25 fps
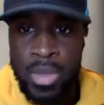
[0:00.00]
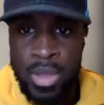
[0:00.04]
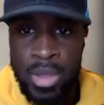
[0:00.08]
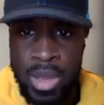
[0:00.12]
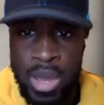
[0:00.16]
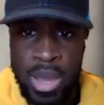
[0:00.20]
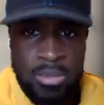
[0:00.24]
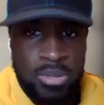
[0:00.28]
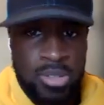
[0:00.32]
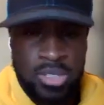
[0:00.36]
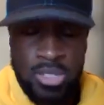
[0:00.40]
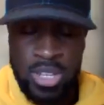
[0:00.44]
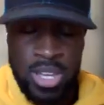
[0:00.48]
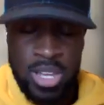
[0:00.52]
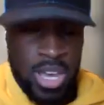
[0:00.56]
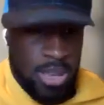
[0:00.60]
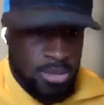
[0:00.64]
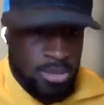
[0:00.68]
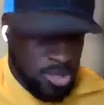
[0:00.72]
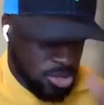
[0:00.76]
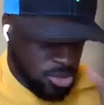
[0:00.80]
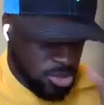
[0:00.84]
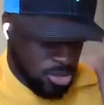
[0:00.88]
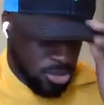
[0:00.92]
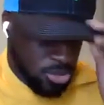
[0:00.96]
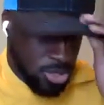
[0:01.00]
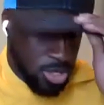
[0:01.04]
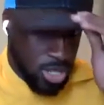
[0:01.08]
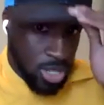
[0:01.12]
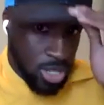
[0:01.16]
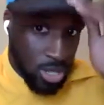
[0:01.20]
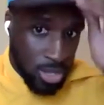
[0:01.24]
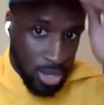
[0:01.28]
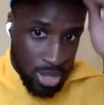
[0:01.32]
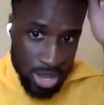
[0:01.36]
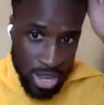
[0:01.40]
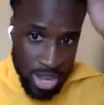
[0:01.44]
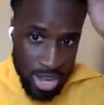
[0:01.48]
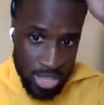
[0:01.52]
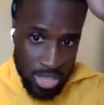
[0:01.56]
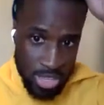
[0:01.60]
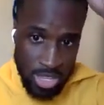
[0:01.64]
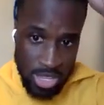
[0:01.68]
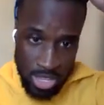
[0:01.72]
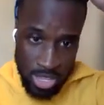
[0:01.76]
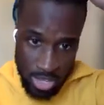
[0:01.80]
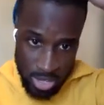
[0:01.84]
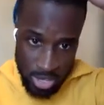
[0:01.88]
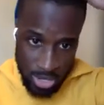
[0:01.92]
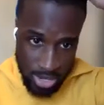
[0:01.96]
Absolutely, absolutely. And I
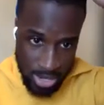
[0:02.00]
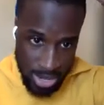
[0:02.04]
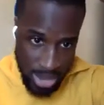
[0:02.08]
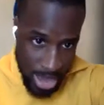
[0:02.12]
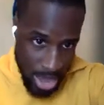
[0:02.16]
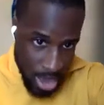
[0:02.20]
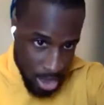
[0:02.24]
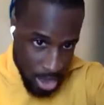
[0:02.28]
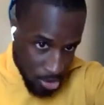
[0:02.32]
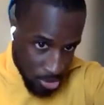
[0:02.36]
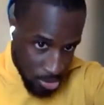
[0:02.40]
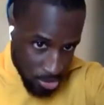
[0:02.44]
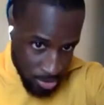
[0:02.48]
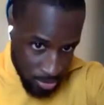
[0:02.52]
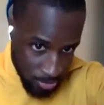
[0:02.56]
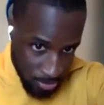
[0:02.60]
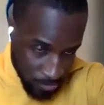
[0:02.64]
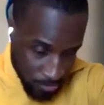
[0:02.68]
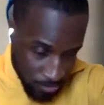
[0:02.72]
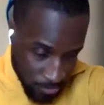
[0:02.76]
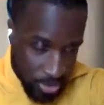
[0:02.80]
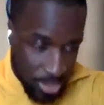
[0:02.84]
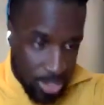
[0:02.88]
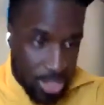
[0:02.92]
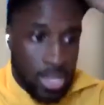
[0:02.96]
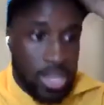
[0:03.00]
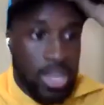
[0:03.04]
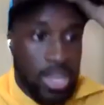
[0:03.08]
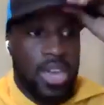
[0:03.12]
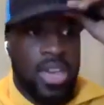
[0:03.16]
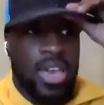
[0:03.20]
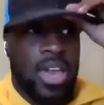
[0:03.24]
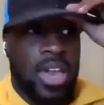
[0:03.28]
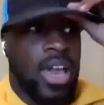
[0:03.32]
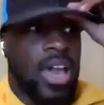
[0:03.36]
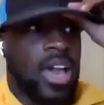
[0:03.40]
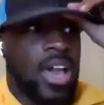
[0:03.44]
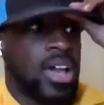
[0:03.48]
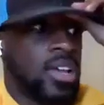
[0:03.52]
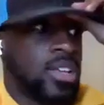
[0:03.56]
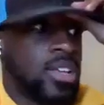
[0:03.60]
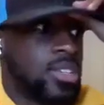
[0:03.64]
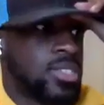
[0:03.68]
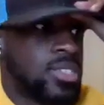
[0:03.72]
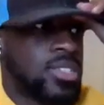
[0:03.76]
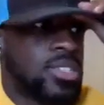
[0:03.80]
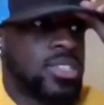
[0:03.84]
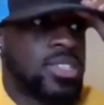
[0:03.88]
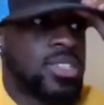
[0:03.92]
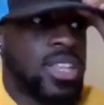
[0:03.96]
think now,
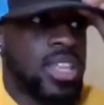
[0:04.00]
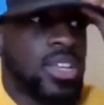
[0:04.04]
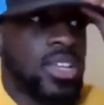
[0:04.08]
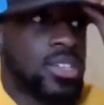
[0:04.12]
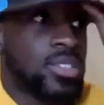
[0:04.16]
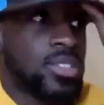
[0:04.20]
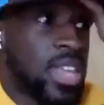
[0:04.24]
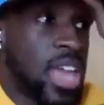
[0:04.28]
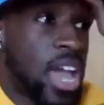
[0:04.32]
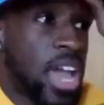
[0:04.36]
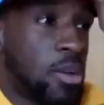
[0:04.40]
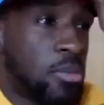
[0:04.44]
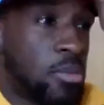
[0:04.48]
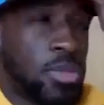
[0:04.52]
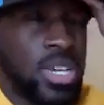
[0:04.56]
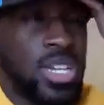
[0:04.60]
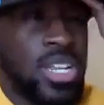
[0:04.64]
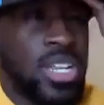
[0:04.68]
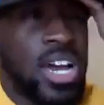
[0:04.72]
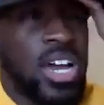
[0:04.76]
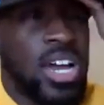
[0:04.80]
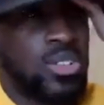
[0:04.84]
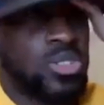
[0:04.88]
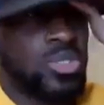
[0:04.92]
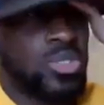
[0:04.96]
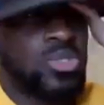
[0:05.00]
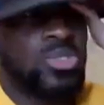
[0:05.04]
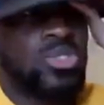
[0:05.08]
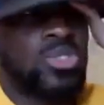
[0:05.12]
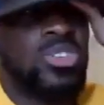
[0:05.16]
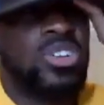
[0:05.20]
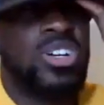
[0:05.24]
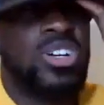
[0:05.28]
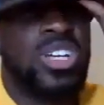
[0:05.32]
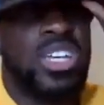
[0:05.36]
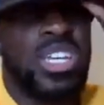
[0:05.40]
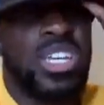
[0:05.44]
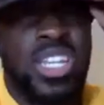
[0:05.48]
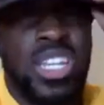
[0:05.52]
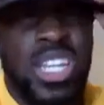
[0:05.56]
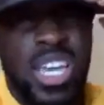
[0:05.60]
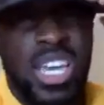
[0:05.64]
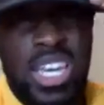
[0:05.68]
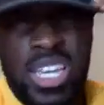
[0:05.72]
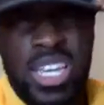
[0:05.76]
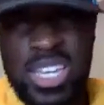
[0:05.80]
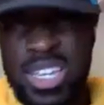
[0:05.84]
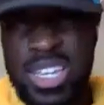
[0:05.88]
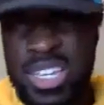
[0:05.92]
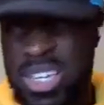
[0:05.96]
as like now being out of school and
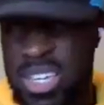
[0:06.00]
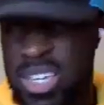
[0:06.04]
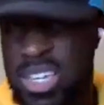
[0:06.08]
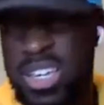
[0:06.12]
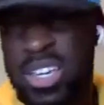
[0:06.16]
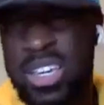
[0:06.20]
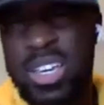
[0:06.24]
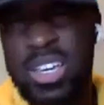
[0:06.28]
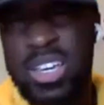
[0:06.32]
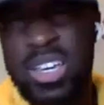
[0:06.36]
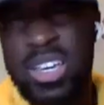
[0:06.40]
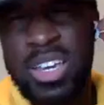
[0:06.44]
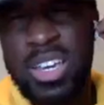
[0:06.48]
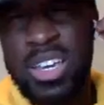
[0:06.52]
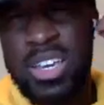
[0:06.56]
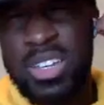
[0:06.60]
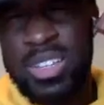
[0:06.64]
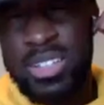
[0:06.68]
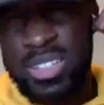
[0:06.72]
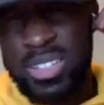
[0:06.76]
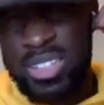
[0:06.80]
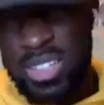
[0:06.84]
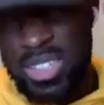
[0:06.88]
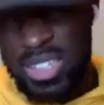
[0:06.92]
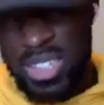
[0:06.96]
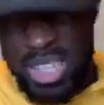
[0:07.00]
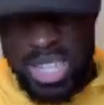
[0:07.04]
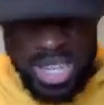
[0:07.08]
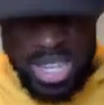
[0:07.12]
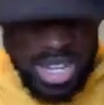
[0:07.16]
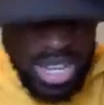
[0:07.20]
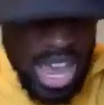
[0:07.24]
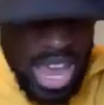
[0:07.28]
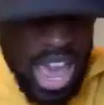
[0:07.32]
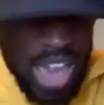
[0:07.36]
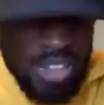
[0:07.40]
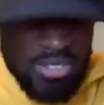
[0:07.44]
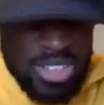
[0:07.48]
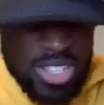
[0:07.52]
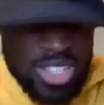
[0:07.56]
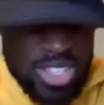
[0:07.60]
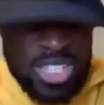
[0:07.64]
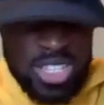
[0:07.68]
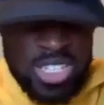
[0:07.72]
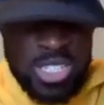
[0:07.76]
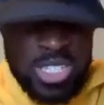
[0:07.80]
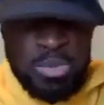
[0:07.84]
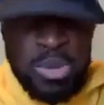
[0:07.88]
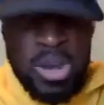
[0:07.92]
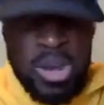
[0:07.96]
like get having
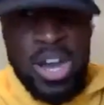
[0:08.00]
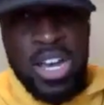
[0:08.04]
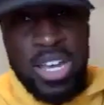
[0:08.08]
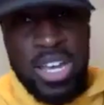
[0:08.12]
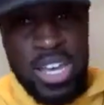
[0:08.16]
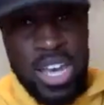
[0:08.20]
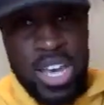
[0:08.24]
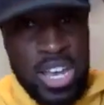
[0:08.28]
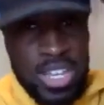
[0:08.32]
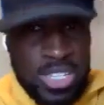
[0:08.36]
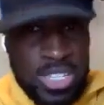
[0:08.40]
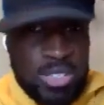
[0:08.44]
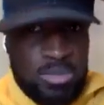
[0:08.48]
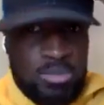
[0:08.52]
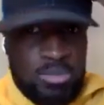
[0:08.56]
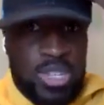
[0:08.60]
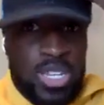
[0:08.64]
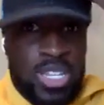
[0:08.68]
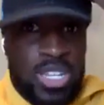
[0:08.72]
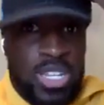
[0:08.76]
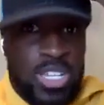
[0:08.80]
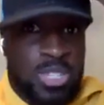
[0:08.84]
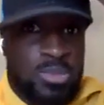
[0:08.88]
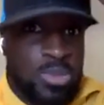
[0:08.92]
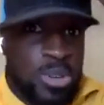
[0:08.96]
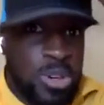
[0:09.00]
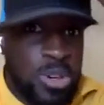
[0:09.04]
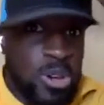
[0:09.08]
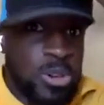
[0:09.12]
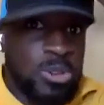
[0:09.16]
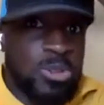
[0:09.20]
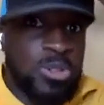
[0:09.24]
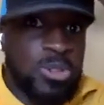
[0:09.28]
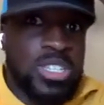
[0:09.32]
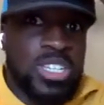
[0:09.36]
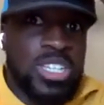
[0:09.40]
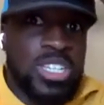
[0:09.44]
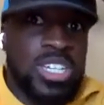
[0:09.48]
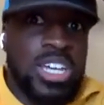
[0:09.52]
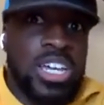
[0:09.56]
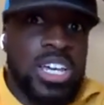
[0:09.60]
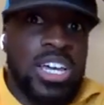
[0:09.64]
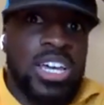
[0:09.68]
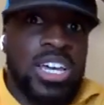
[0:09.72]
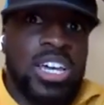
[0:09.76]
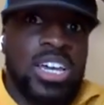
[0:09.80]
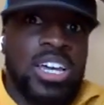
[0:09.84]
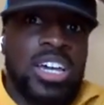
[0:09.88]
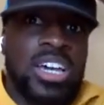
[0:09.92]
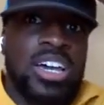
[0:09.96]
this podcast and being exposed
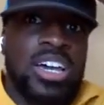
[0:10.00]
to